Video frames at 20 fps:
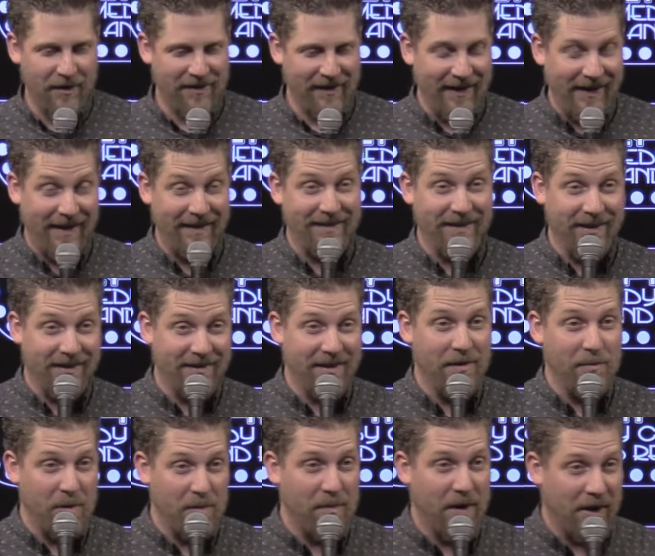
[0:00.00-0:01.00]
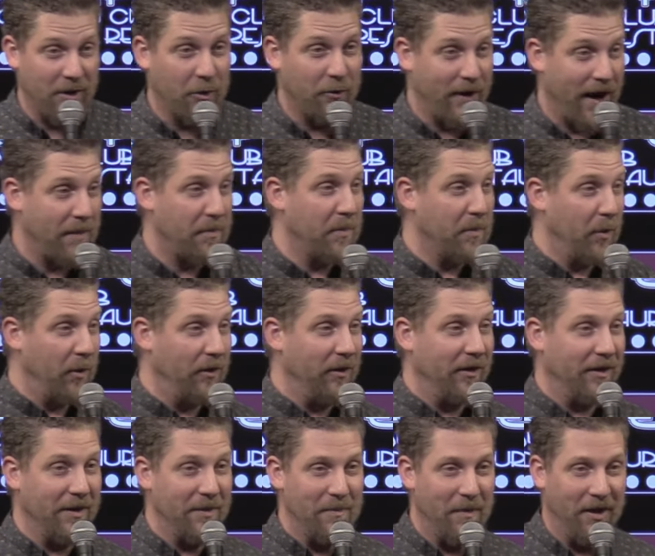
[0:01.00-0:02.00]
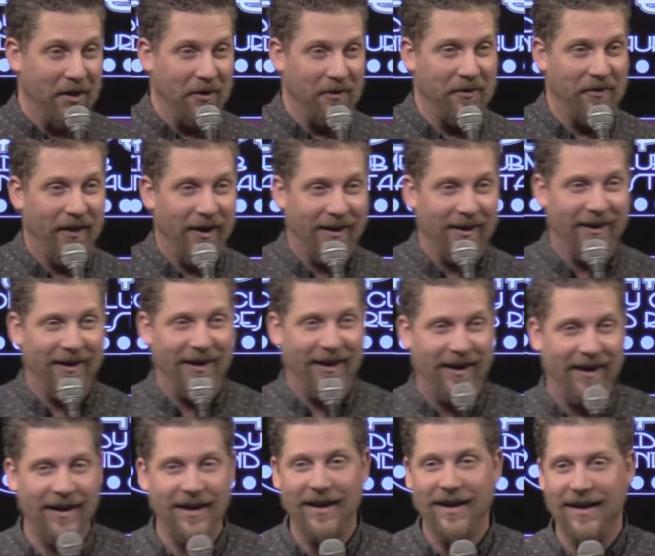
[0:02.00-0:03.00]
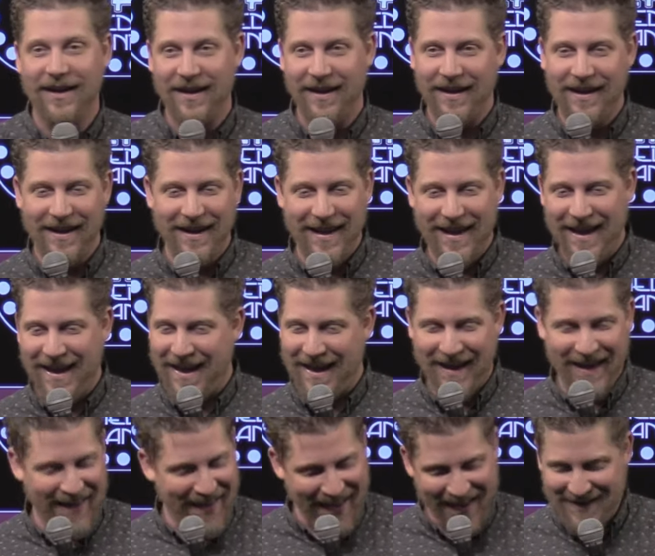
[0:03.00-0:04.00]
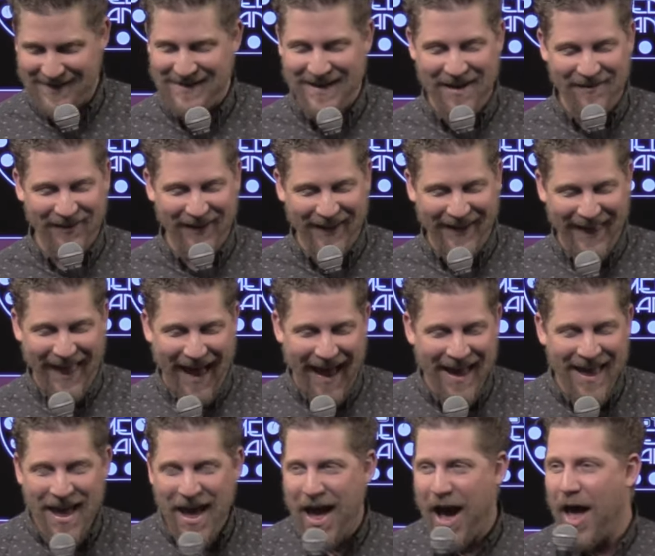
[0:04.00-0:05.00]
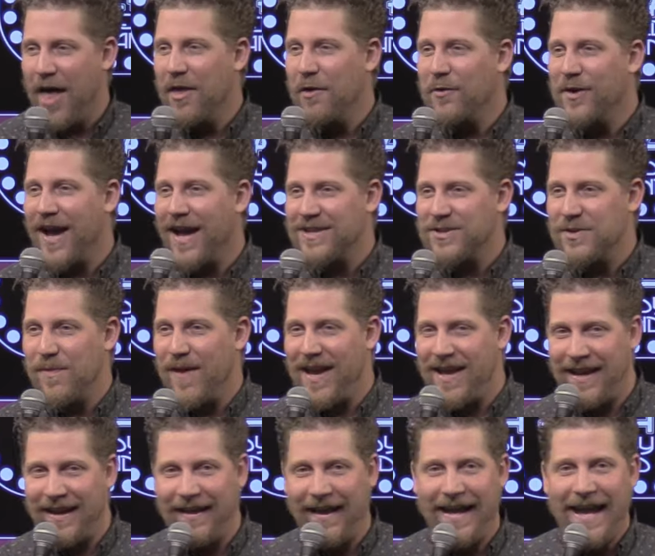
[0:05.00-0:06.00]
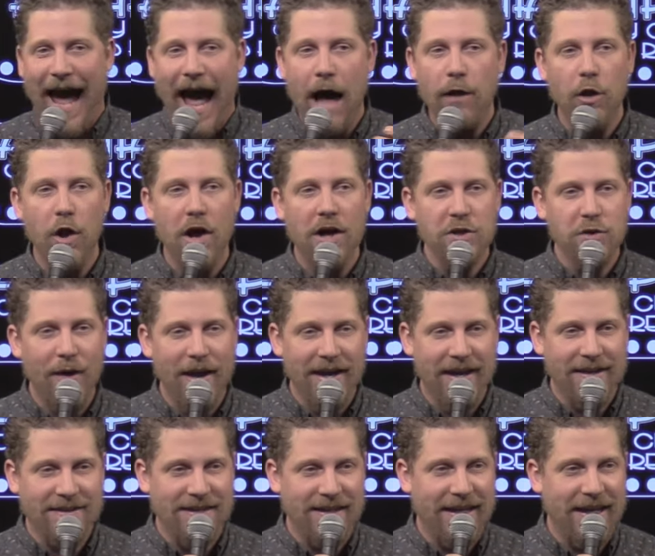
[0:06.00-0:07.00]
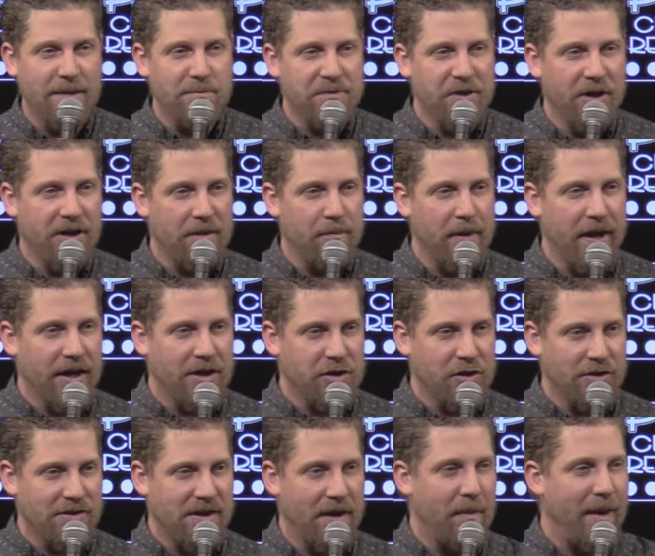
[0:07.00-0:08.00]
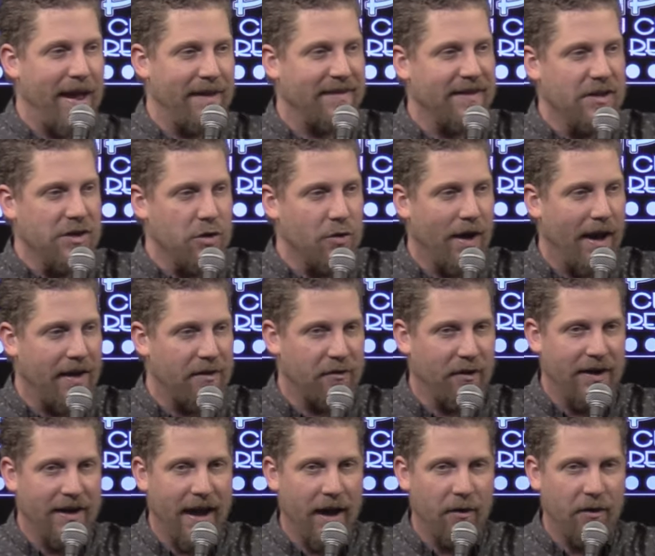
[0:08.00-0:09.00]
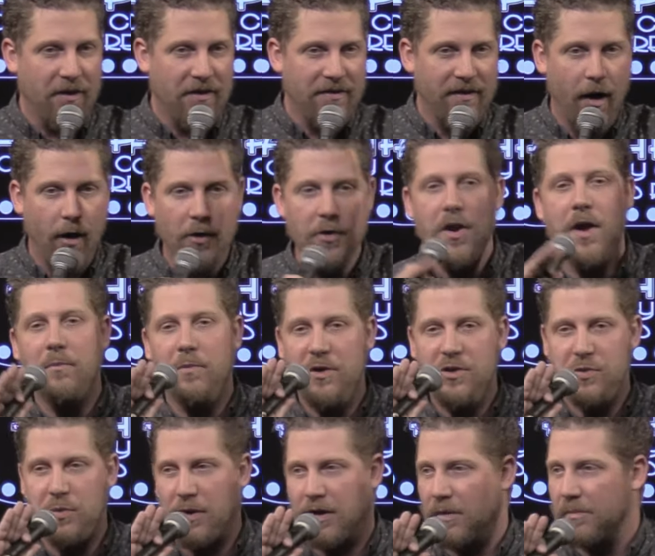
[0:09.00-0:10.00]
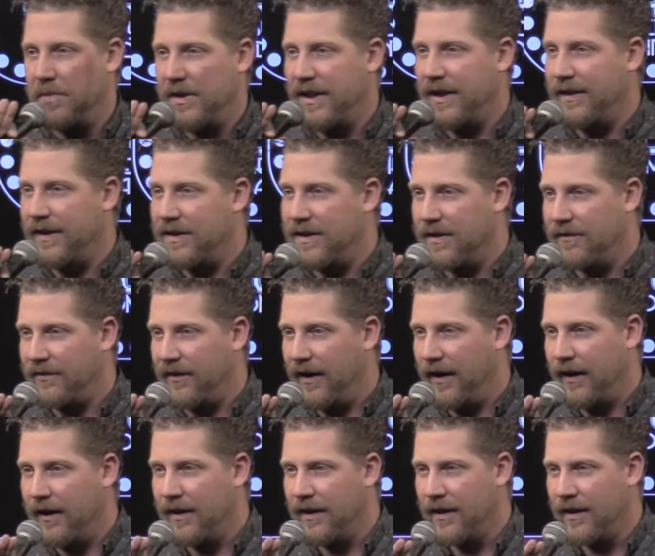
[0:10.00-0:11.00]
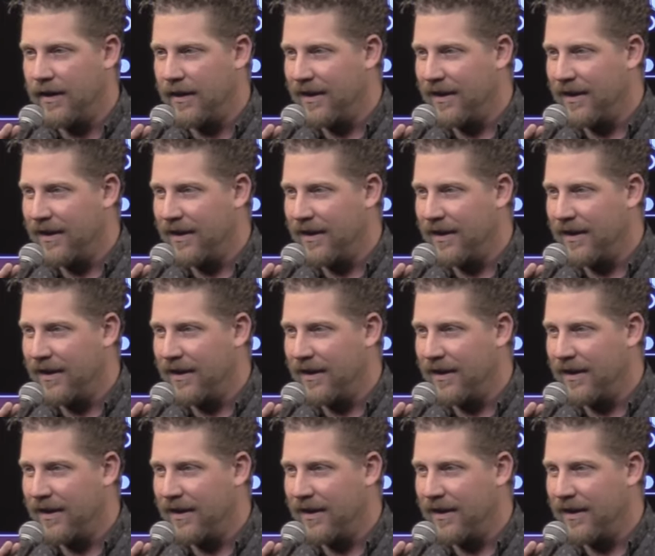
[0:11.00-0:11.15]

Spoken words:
I was like, it's because I'm a Michael Rappaport looking motherfucker. It's definitely that. And then we got debating, like, how long do I get to keep dirty pictures? I'm asking you guys right now because our numbers were completely different.